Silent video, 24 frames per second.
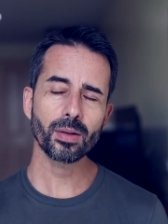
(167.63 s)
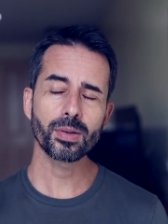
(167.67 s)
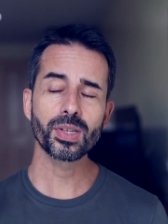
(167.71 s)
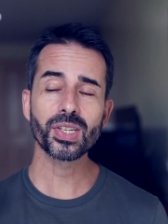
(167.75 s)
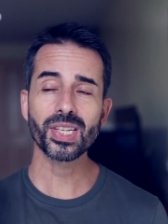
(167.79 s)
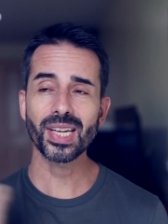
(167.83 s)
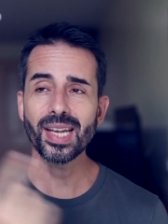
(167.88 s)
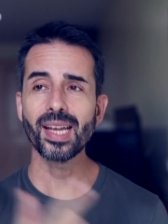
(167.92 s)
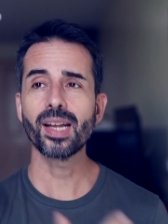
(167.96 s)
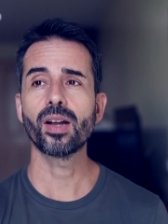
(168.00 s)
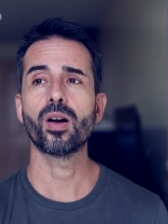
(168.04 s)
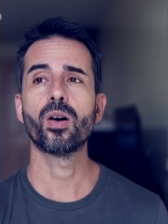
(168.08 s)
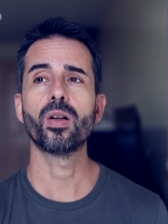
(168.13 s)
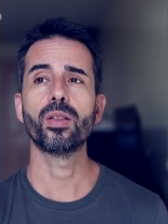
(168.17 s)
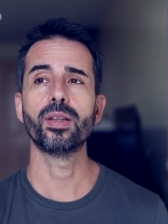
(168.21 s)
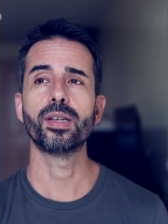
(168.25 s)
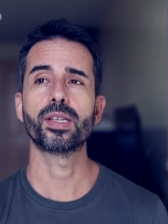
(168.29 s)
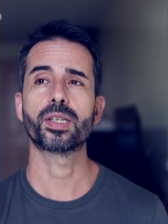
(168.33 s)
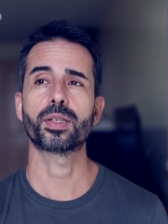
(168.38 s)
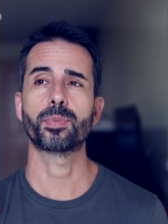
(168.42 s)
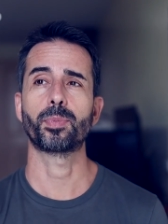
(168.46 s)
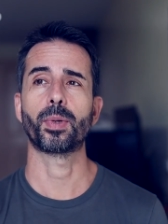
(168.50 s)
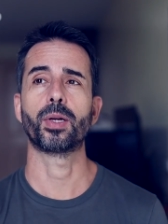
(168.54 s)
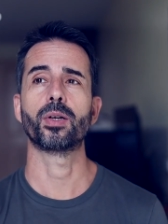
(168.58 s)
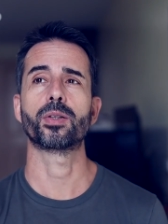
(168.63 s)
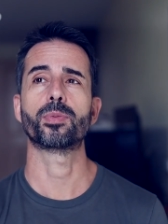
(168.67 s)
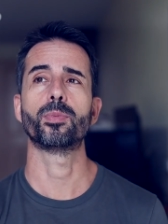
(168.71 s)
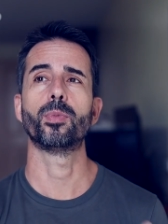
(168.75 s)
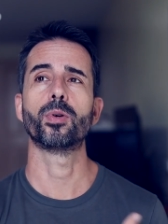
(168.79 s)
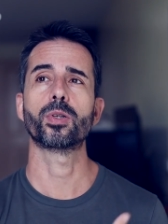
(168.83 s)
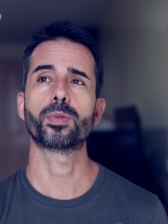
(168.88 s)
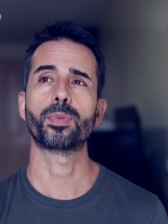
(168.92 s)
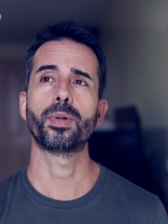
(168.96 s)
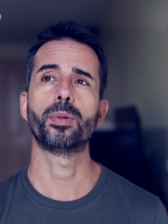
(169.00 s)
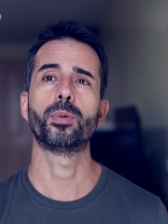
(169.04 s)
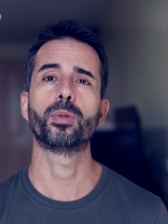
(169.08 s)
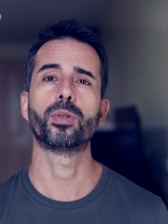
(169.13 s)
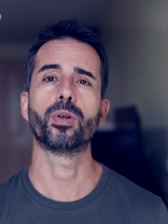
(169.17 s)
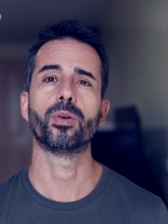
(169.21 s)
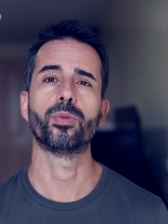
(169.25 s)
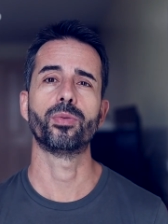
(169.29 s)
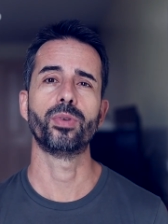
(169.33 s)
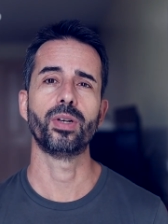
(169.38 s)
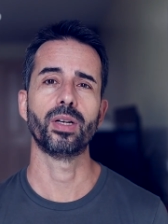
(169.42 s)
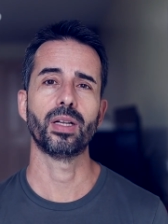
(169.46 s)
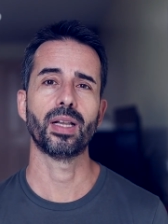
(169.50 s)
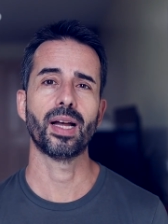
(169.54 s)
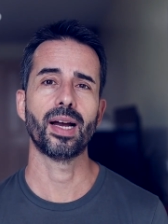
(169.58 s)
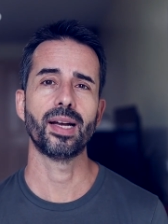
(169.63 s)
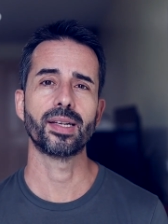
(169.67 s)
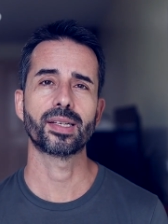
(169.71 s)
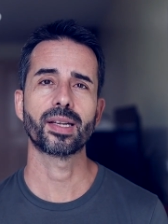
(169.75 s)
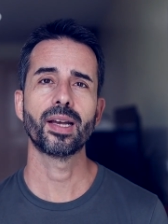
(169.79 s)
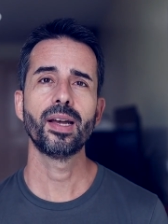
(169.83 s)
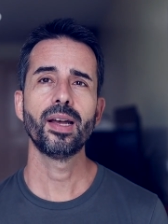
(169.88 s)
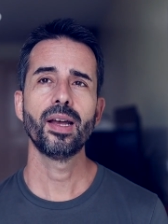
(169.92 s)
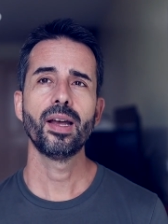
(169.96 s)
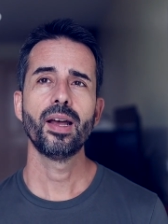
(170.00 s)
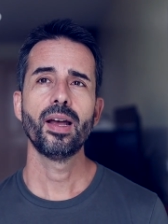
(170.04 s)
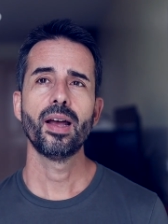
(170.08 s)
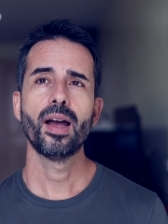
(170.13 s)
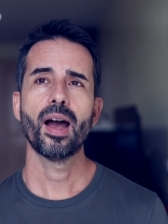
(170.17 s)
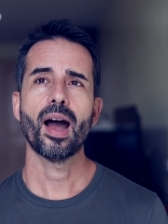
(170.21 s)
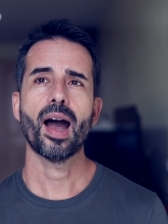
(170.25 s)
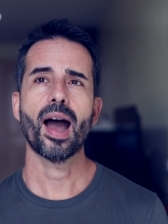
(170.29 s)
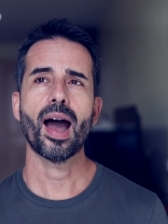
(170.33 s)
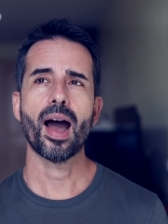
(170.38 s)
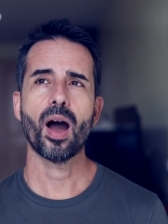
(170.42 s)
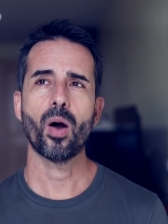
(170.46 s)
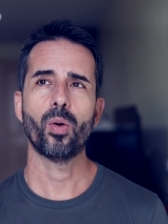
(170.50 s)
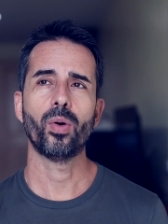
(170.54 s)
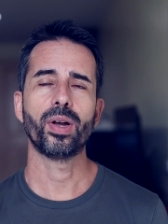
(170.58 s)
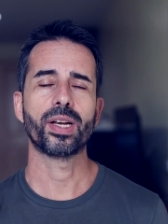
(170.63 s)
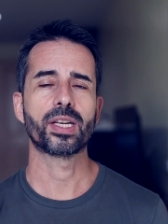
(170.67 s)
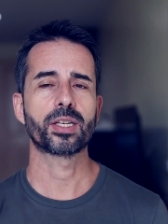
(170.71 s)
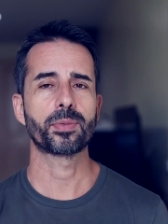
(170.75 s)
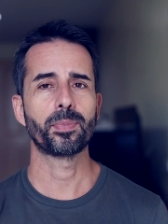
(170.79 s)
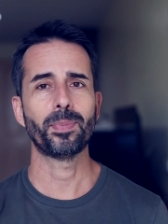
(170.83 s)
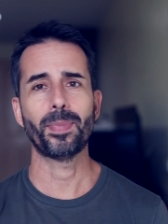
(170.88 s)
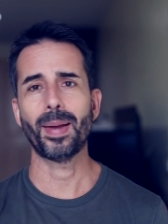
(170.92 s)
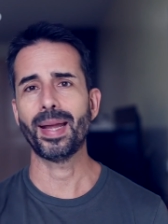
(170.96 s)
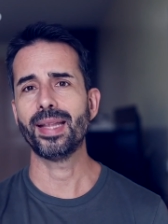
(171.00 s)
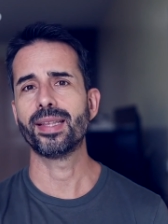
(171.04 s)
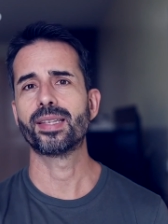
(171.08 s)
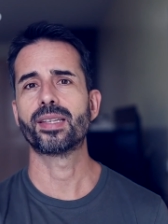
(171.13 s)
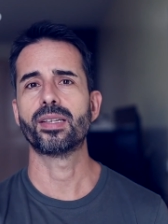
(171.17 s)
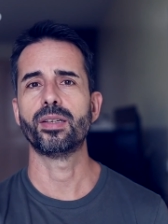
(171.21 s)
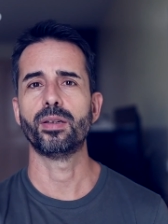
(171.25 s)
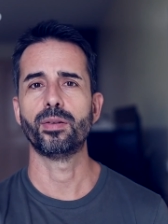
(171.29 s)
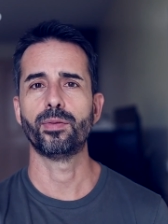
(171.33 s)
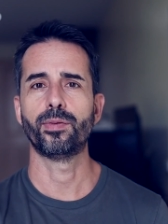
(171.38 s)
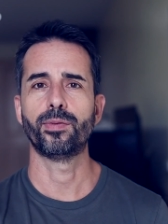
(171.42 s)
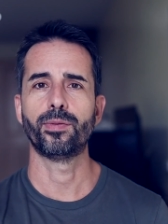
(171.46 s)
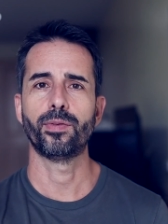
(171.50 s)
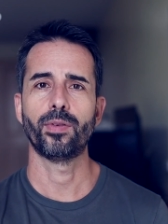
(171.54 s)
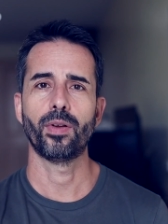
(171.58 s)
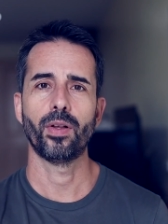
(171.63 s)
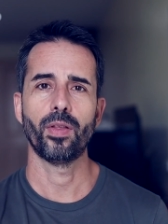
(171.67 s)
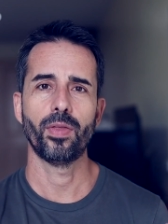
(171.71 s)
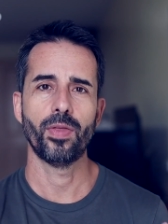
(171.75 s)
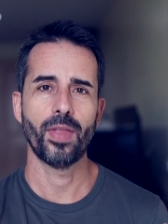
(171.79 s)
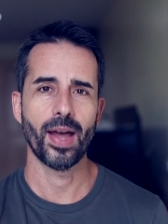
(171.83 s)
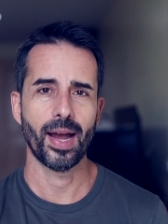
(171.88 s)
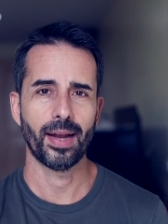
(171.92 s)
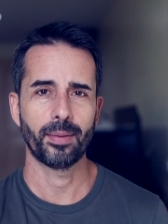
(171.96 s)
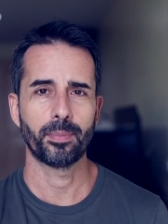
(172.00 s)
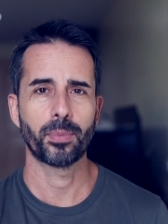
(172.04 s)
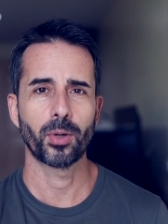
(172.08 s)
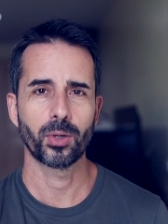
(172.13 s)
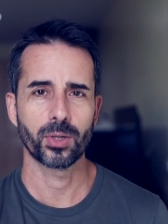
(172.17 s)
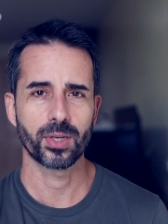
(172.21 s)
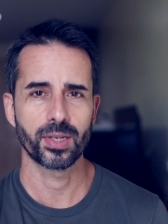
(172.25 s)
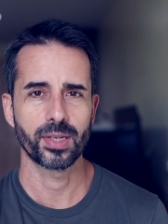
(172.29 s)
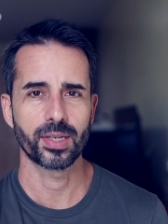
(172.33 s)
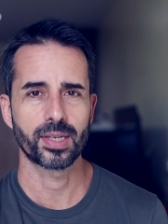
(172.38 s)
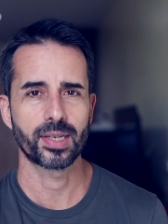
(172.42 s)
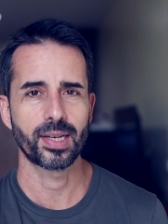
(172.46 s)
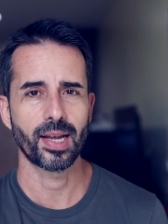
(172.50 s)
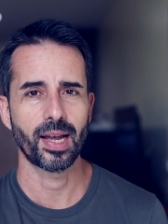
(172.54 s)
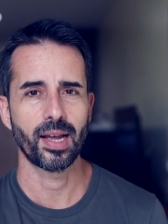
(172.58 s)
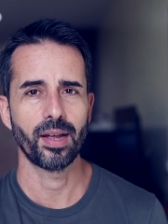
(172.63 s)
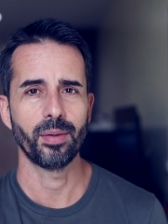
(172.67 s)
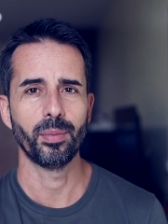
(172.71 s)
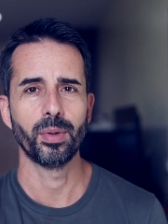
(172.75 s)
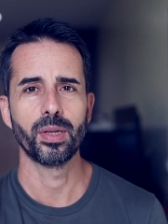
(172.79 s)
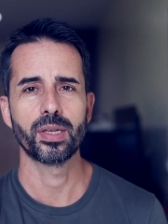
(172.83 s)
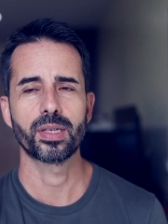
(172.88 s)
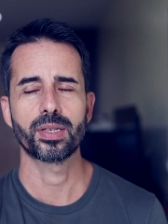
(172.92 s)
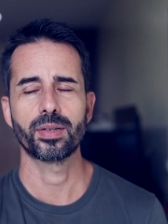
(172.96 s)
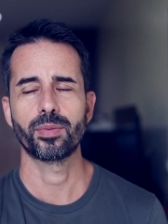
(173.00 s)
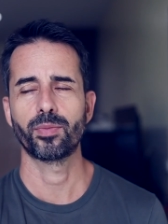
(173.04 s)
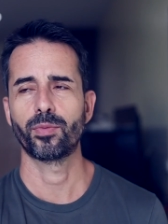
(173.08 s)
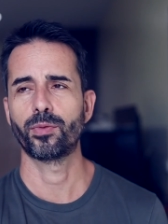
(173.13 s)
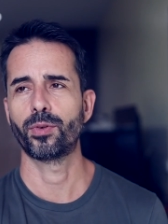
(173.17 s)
Saying all this because most people don't realize how expensive that person's time is.